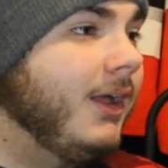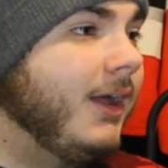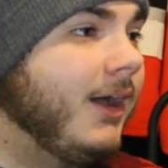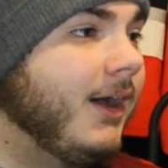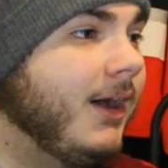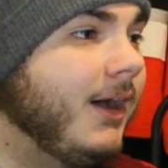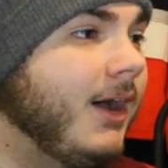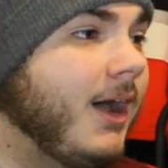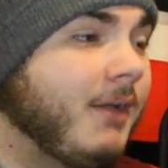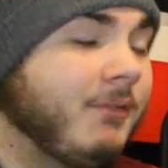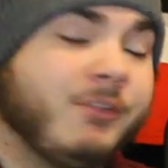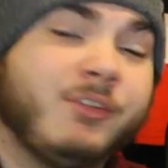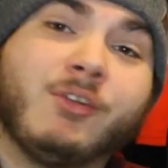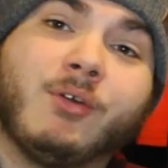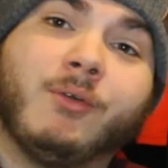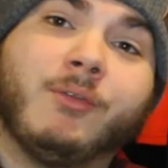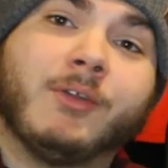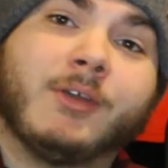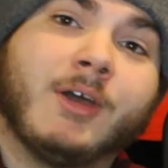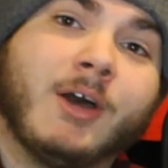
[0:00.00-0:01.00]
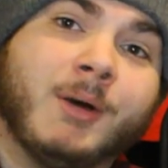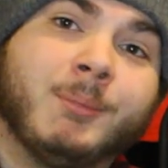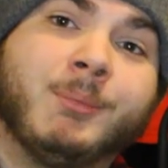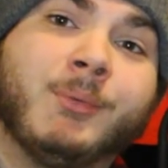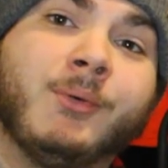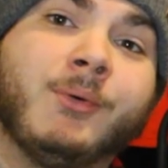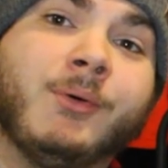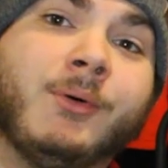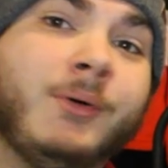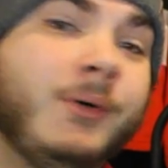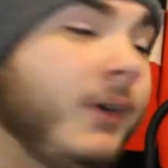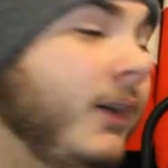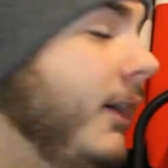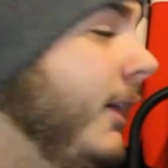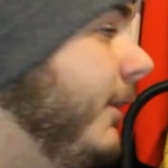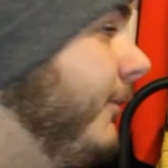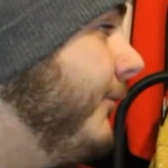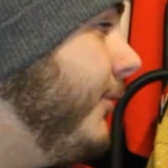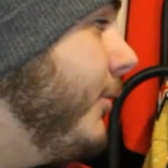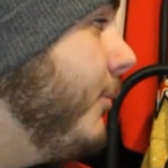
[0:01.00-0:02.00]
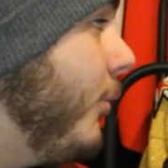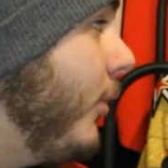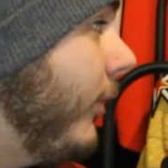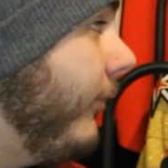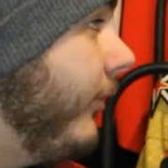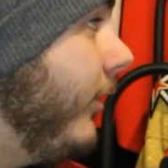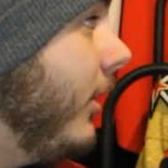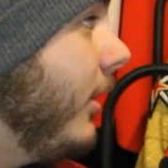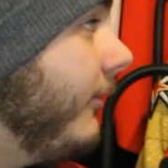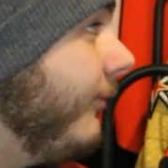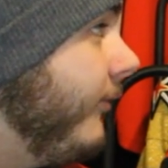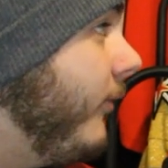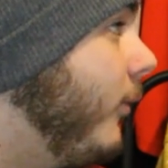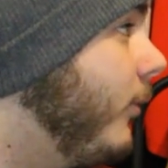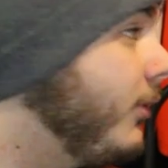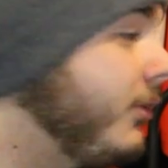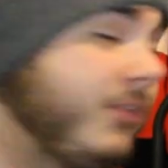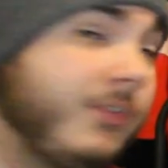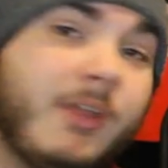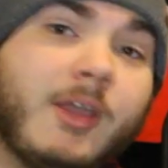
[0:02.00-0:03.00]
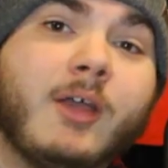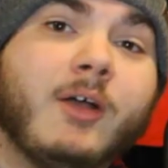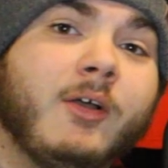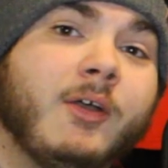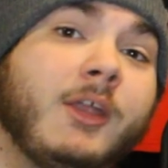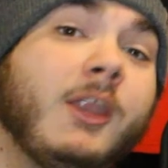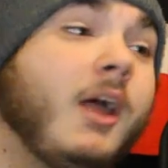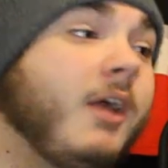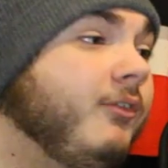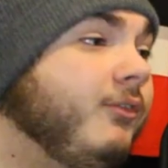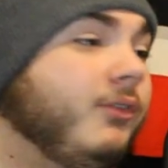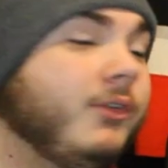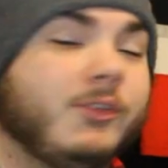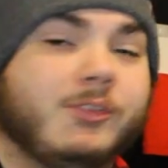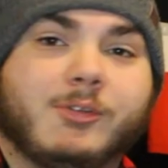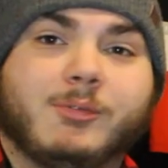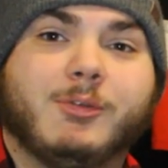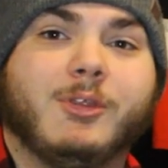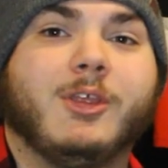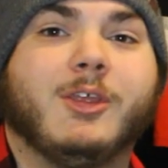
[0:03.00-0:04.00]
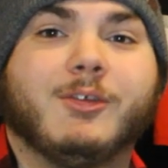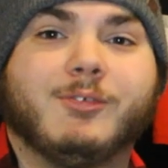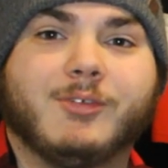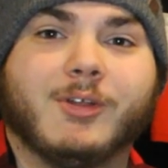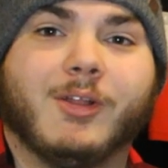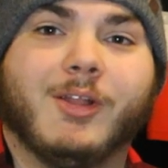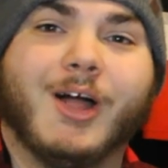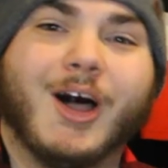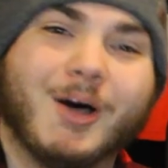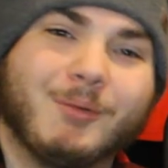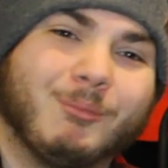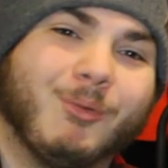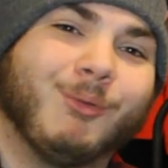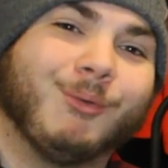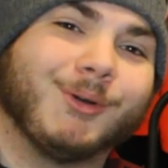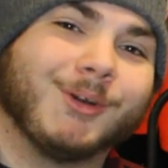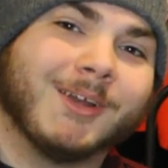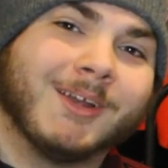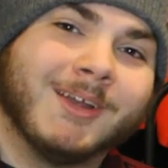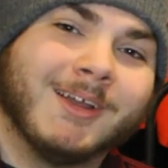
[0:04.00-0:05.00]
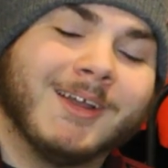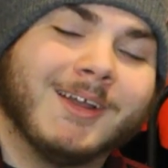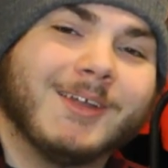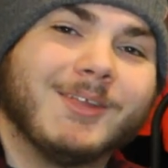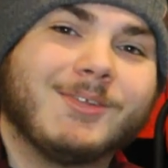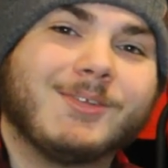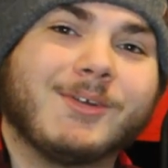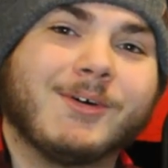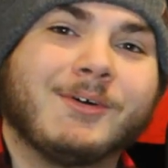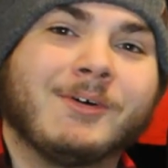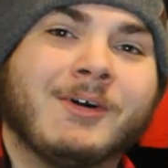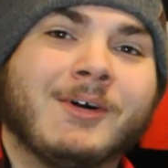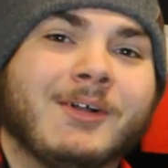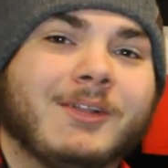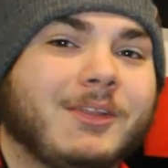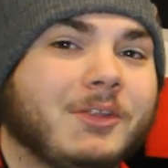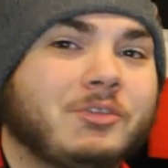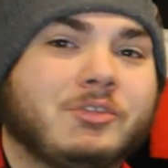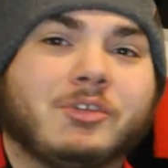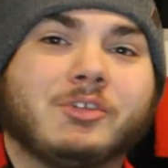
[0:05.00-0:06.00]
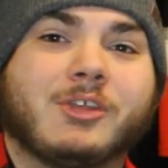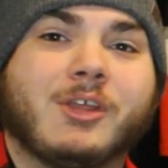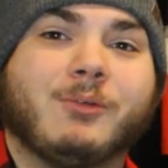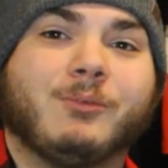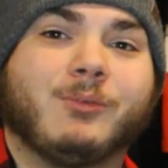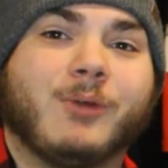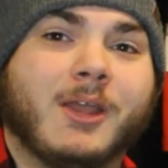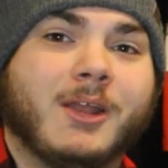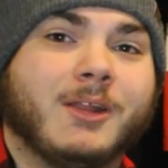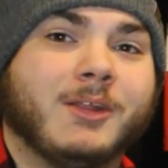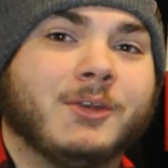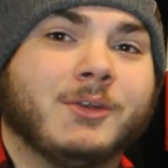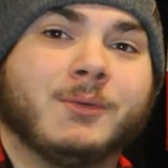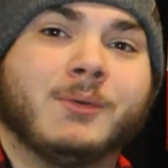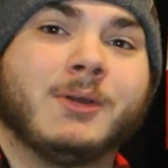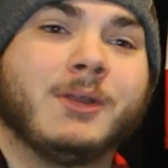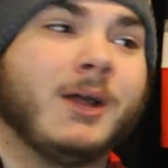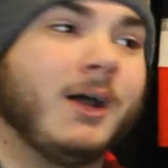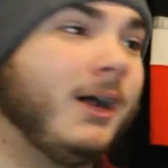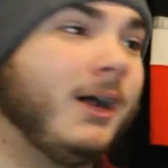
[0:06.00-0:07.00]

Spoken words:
I've sold a couple, a few more are for sale, and I've received a lot more. So let's just get right into it.